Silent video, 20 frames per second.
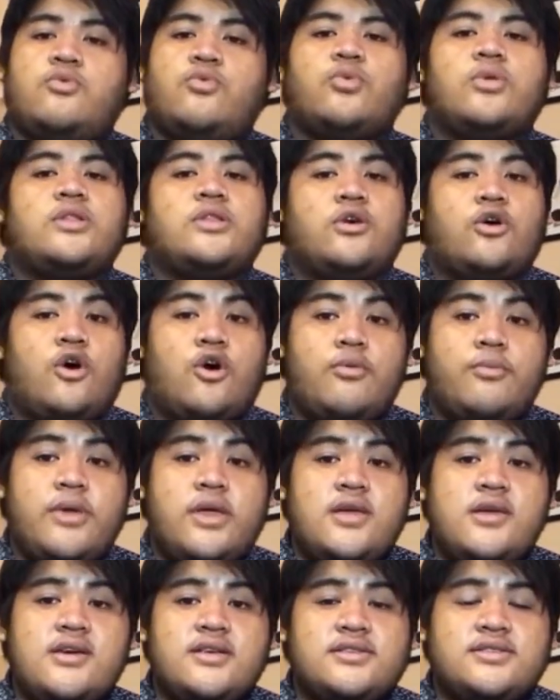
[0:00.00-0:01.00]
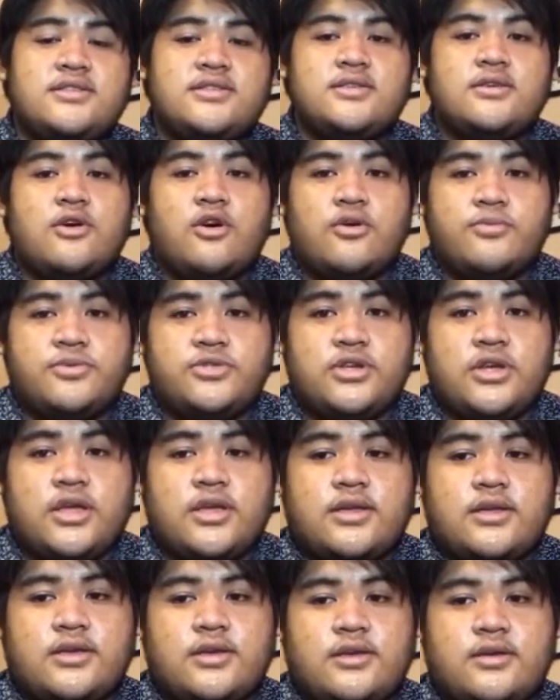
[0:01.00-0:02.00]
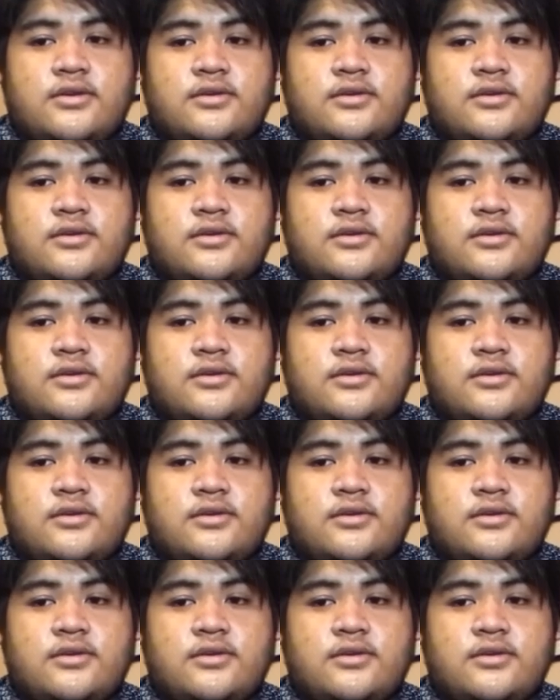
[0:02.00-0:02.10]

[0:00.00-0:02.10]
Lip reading: with the omega's object.